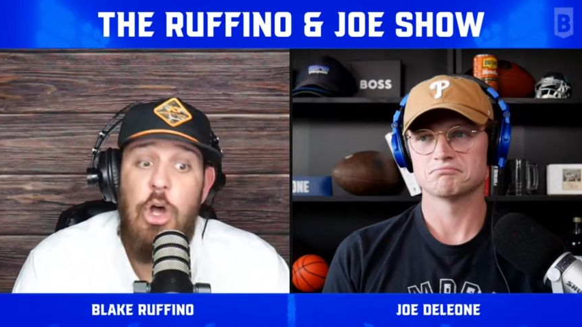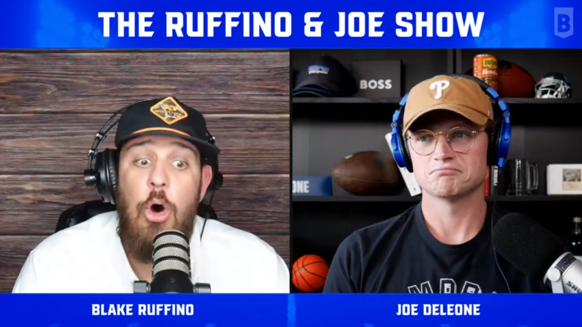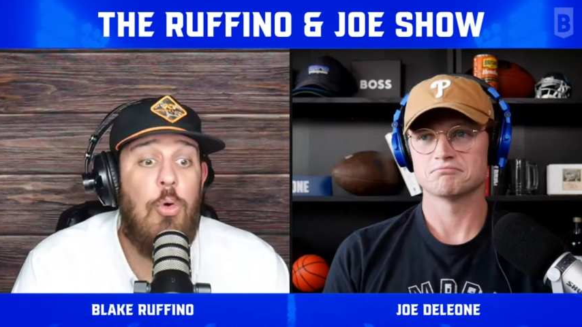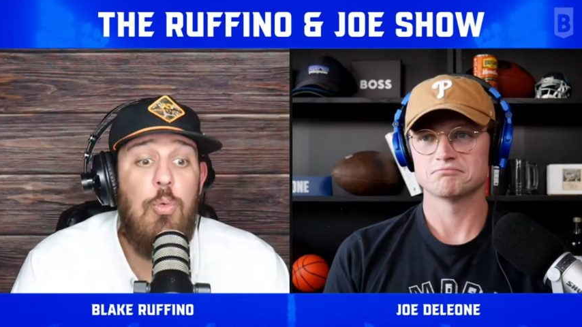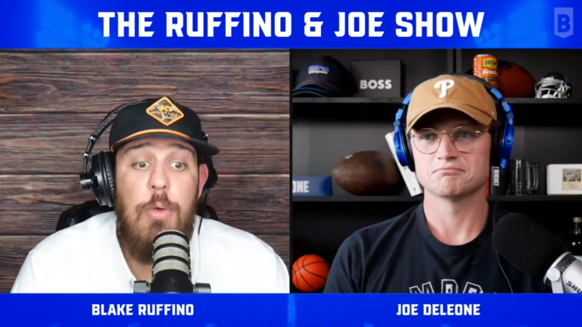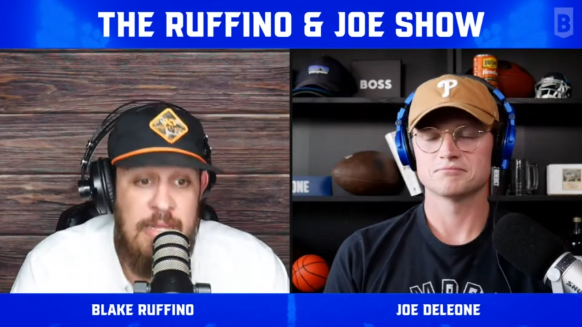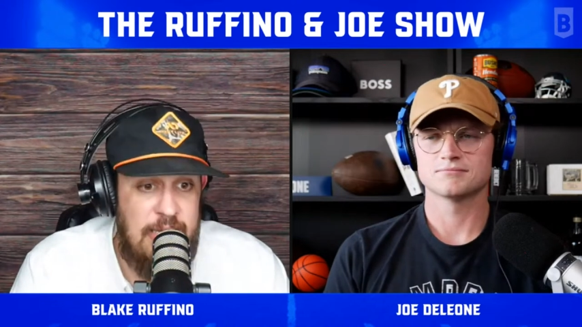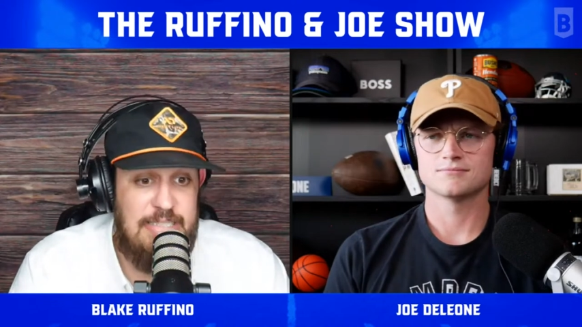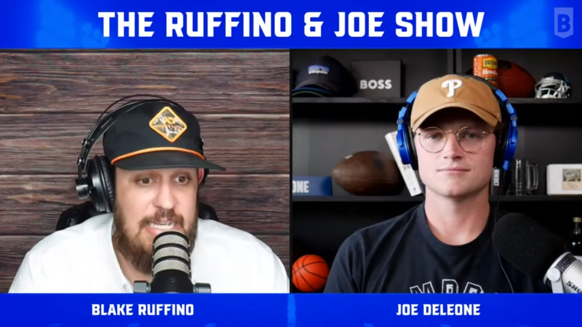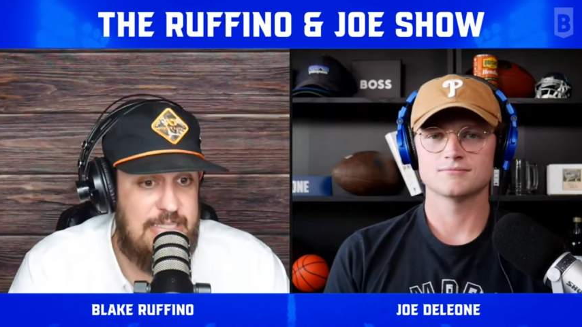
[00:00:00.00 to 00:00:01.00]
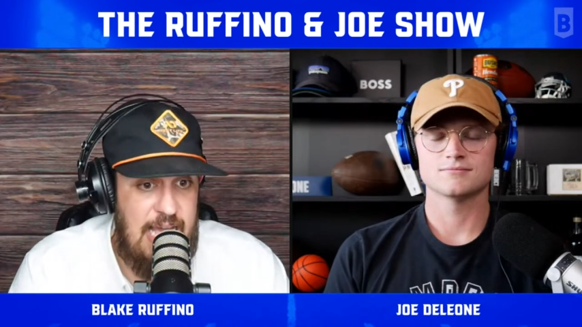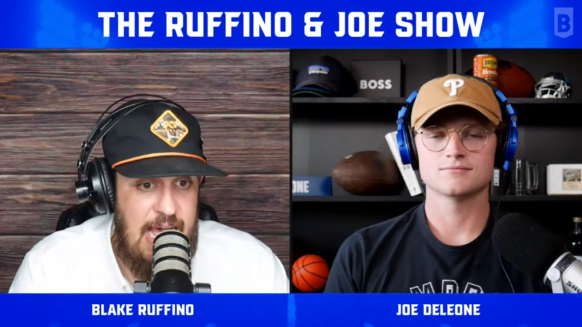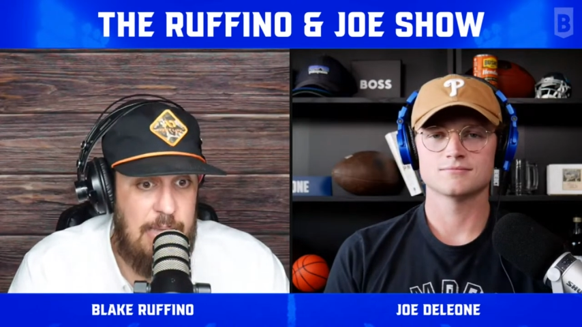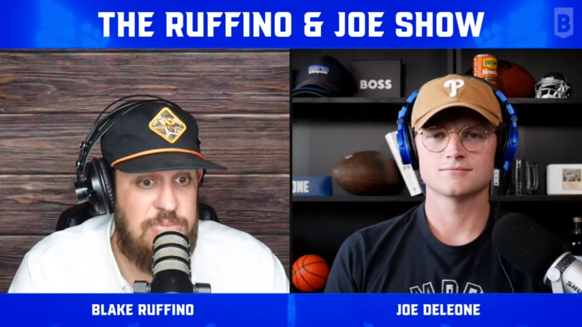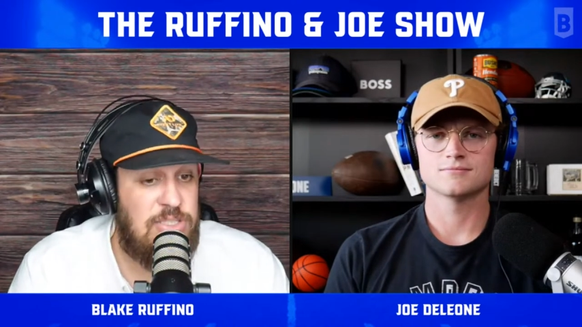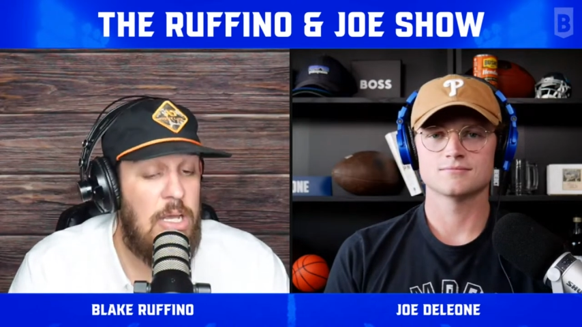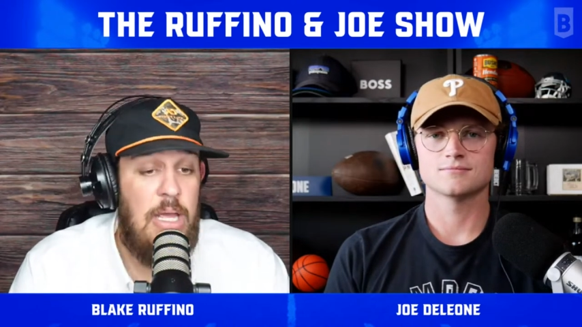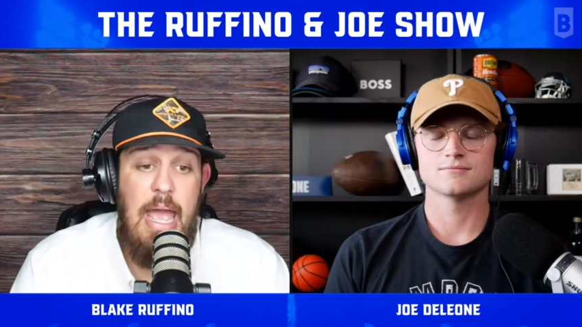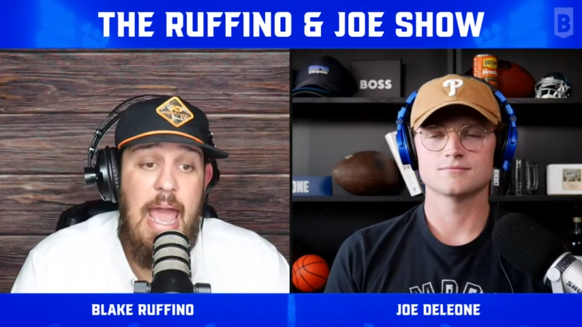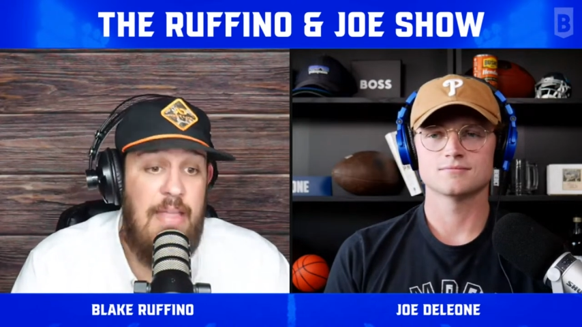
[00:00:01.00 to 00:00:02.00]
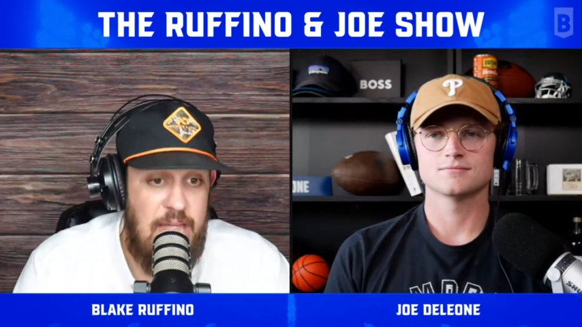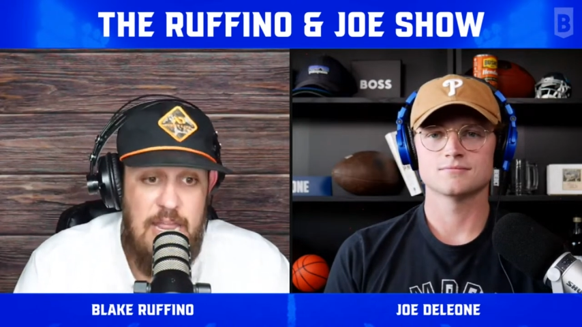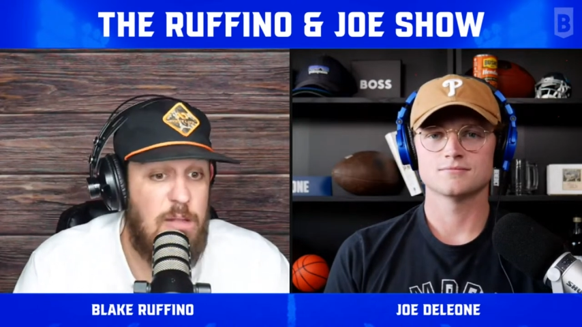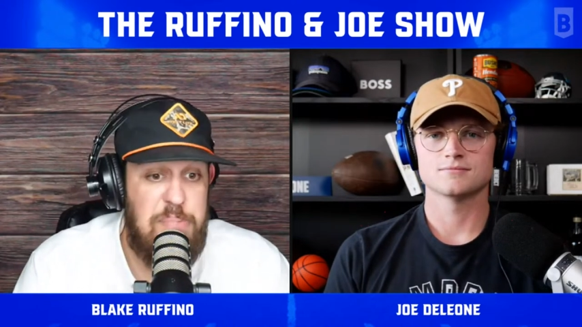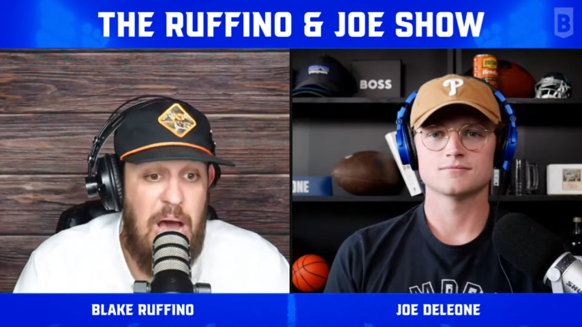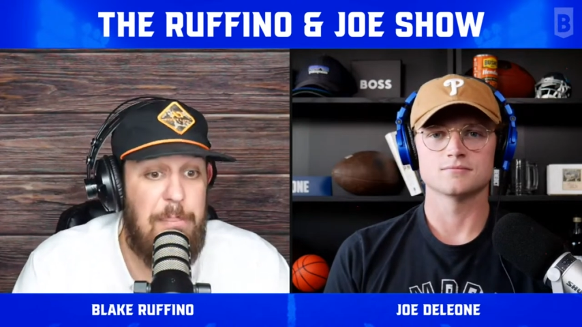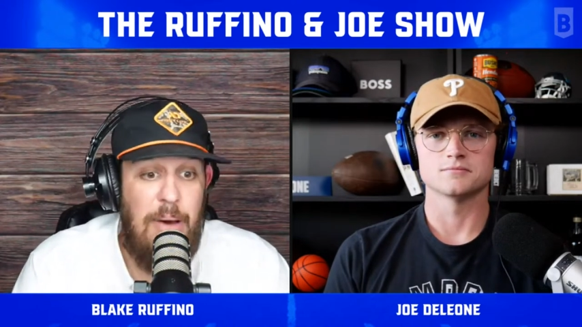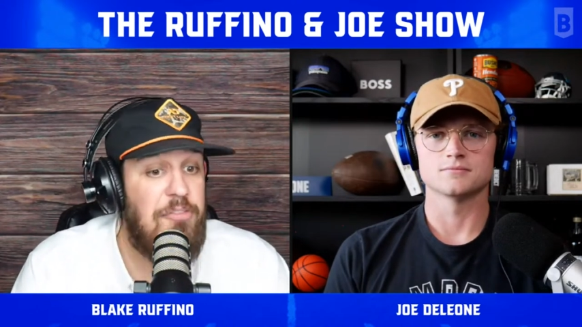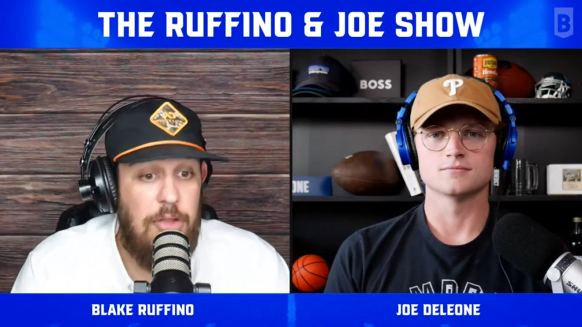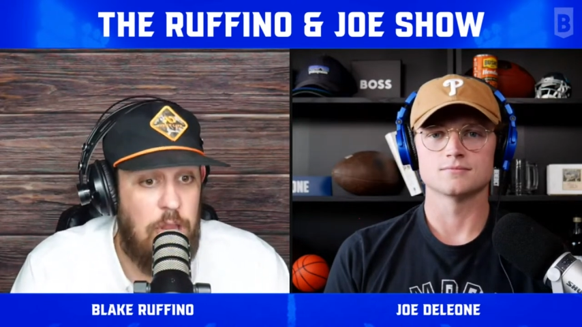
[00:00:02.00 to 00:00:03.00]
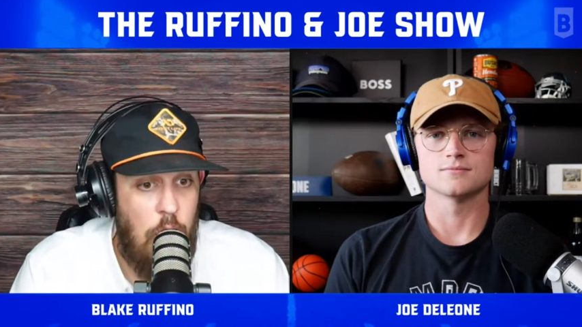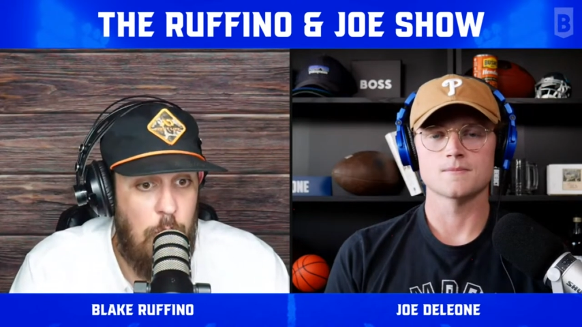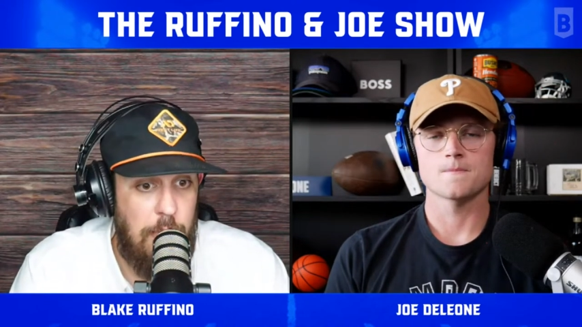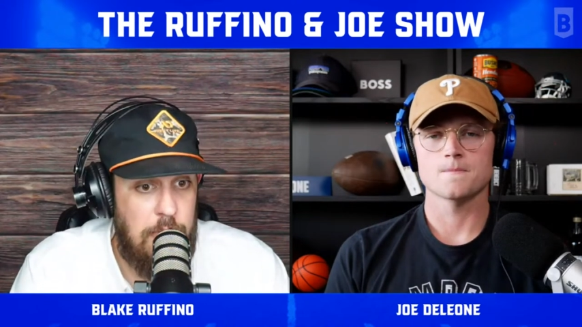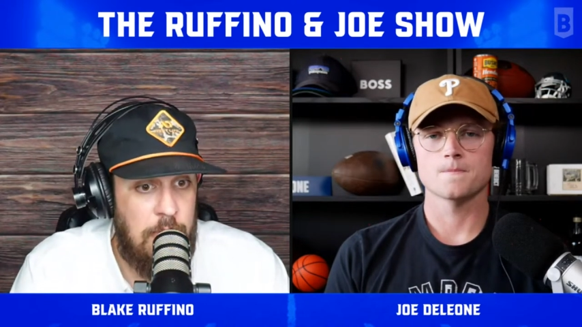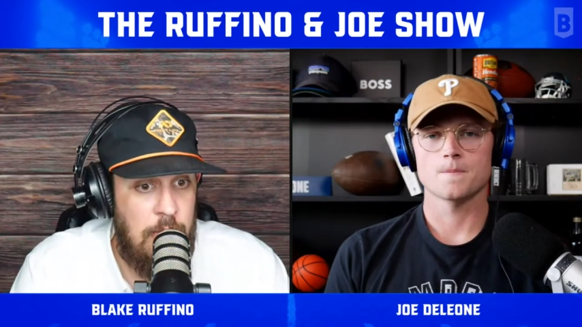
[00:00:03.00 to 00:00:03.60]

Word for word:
Speaker 1: horrendous at times, and then he'd pop off a long one.